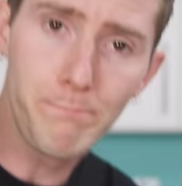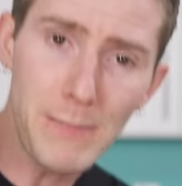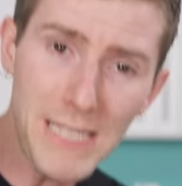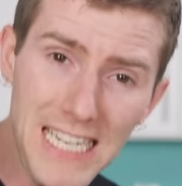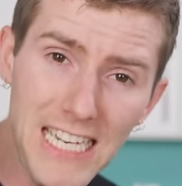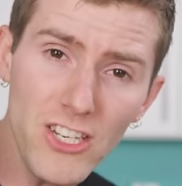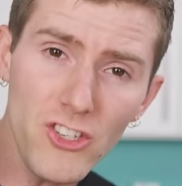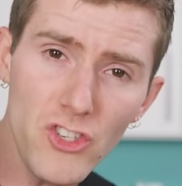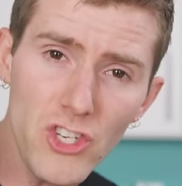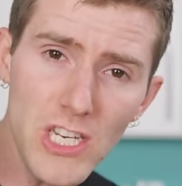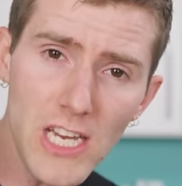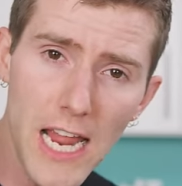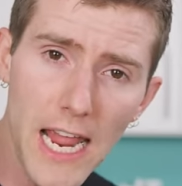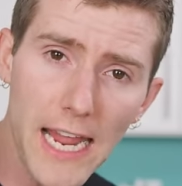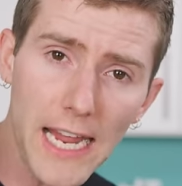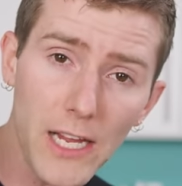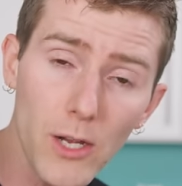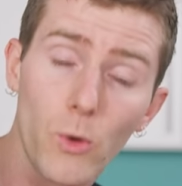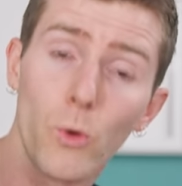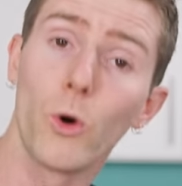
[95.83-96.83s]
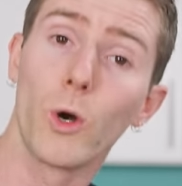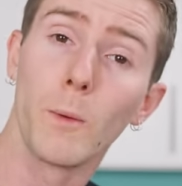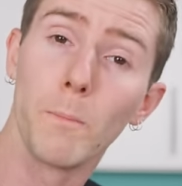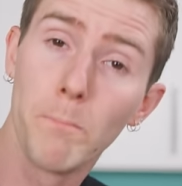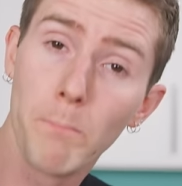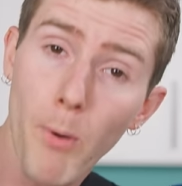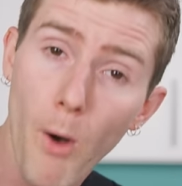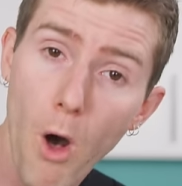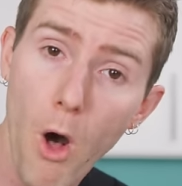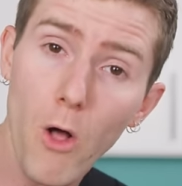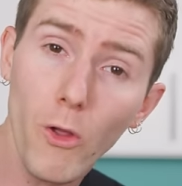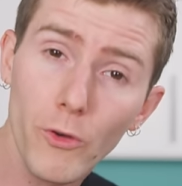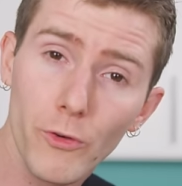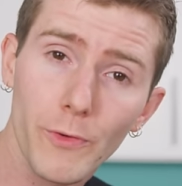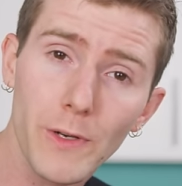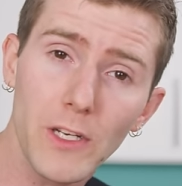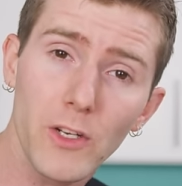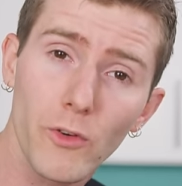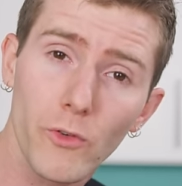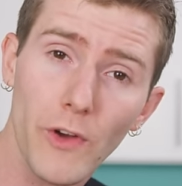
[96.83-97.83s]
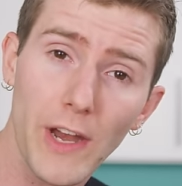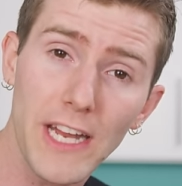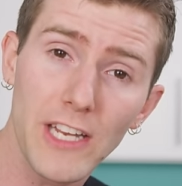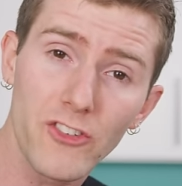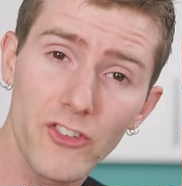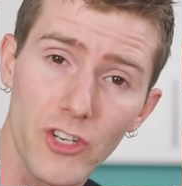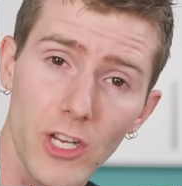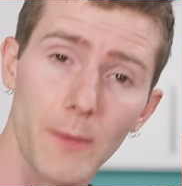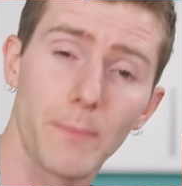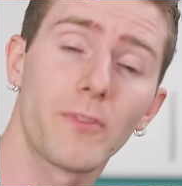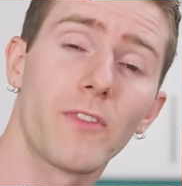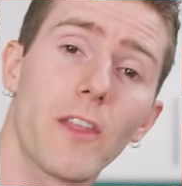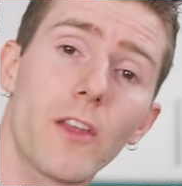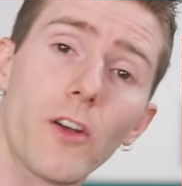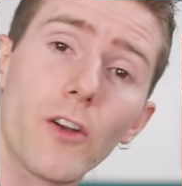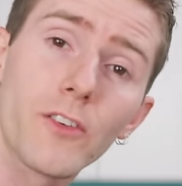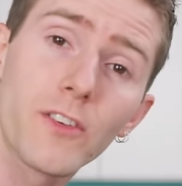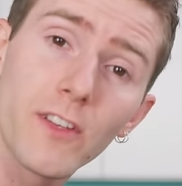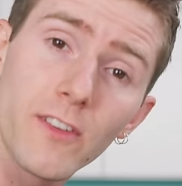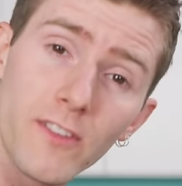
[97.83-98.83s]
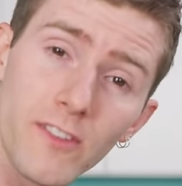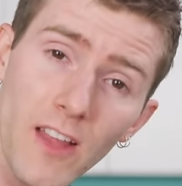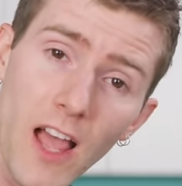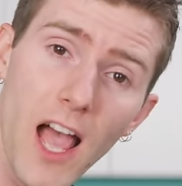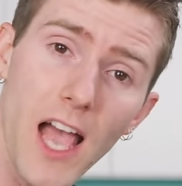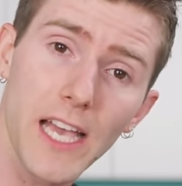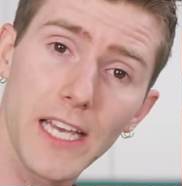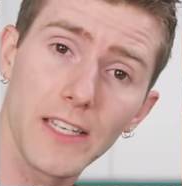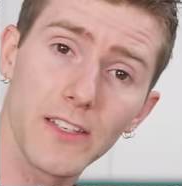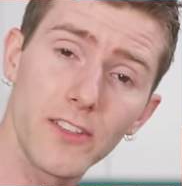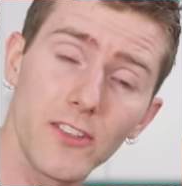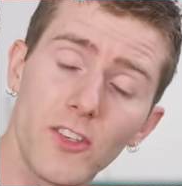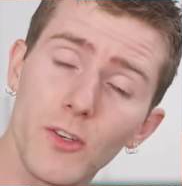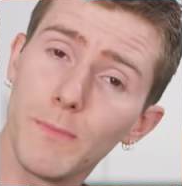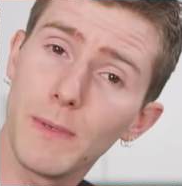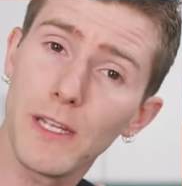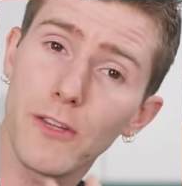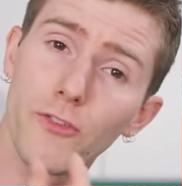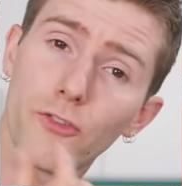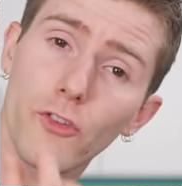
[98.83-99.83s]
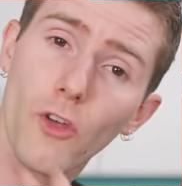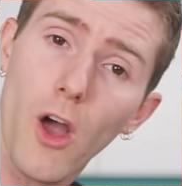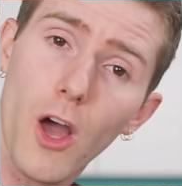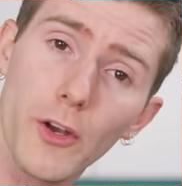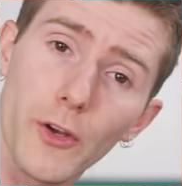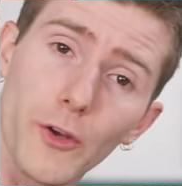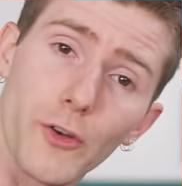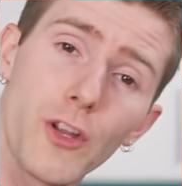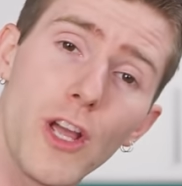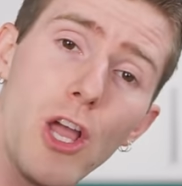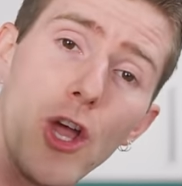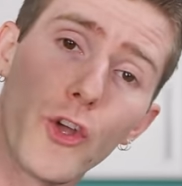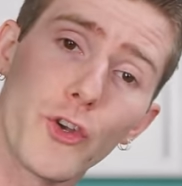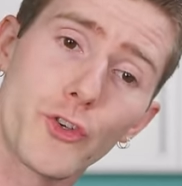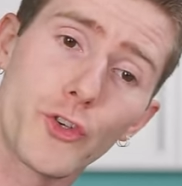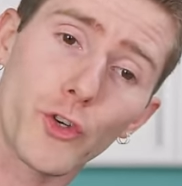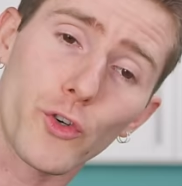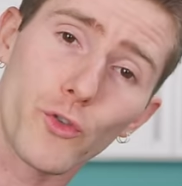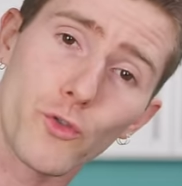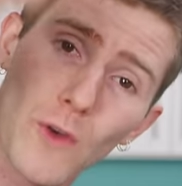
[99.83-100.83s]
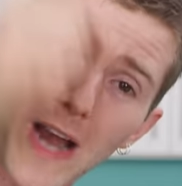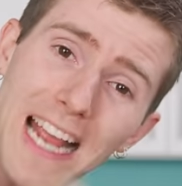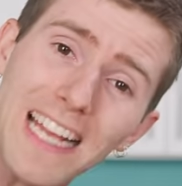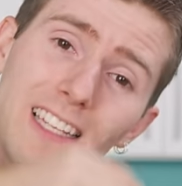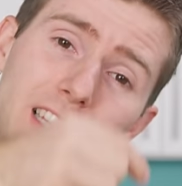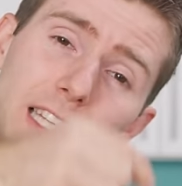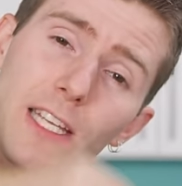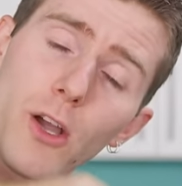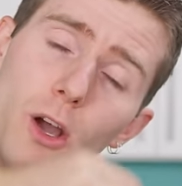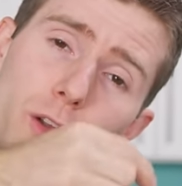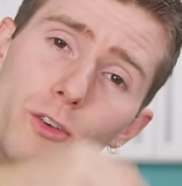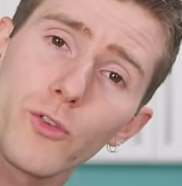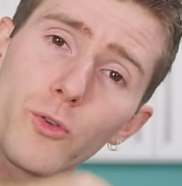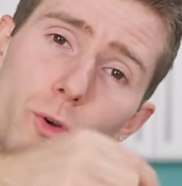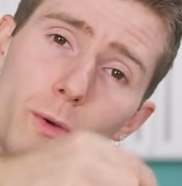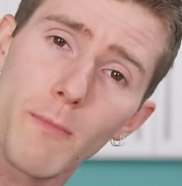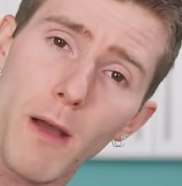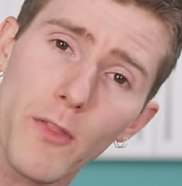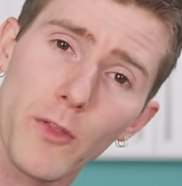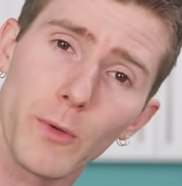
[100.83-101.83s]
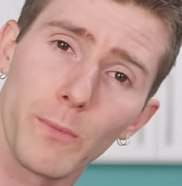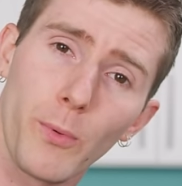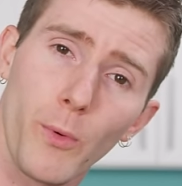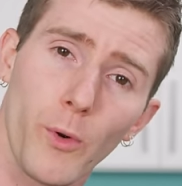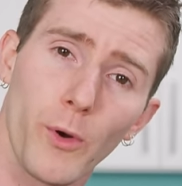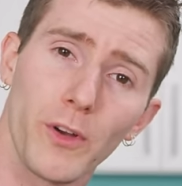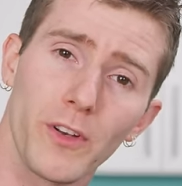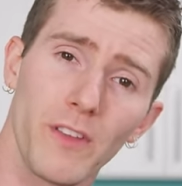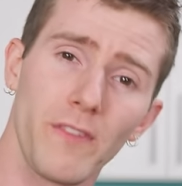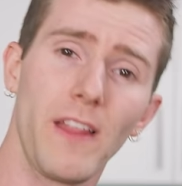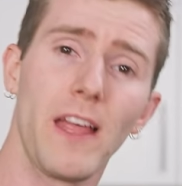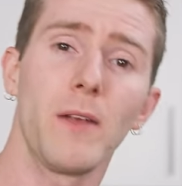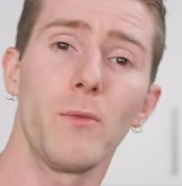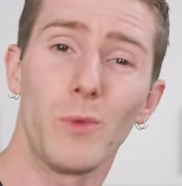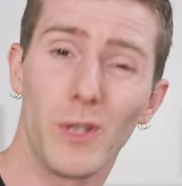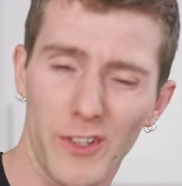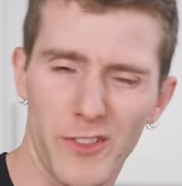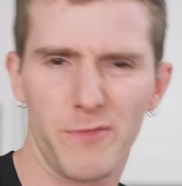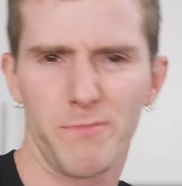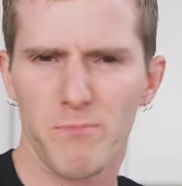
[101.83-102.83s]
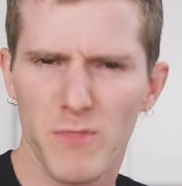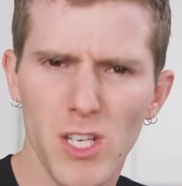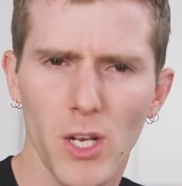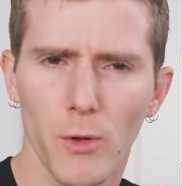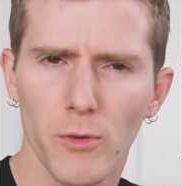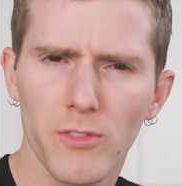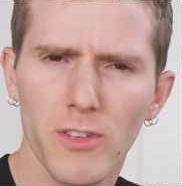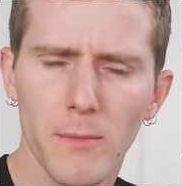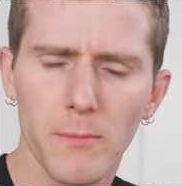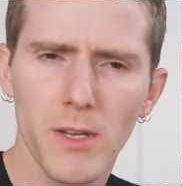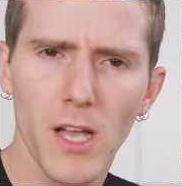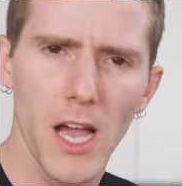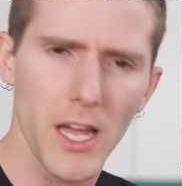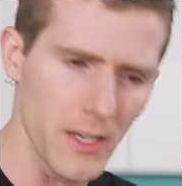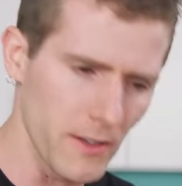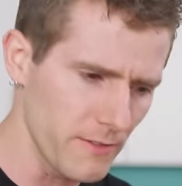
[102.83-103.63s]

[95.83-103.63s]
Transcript: B G A or ball grid array chips that are designed to be soldered directly onto a motherboard and then with, you know, some kind